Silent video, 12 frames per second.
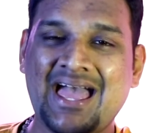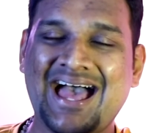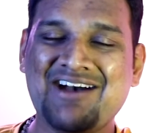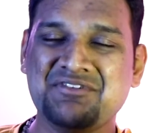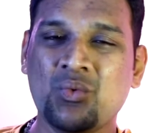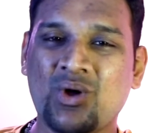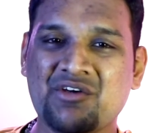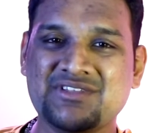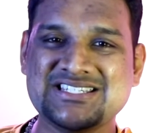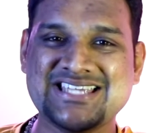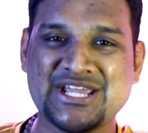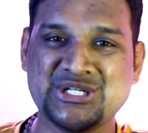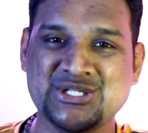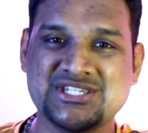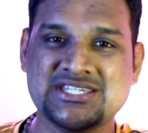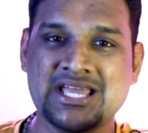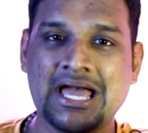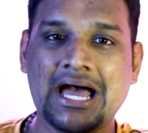After one of the
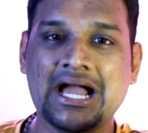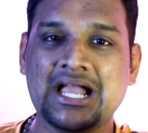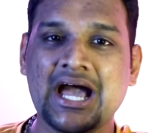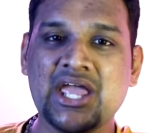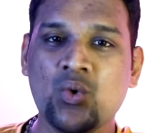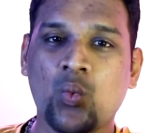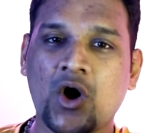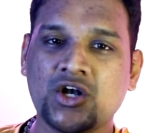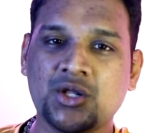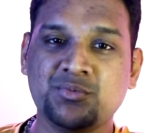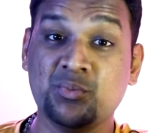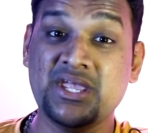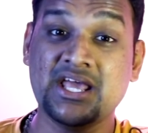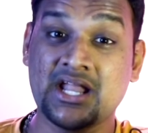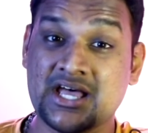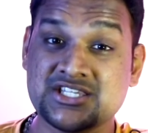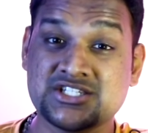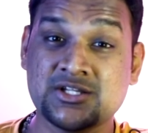sessions, a guy walked up to me and
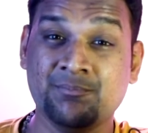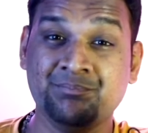asked,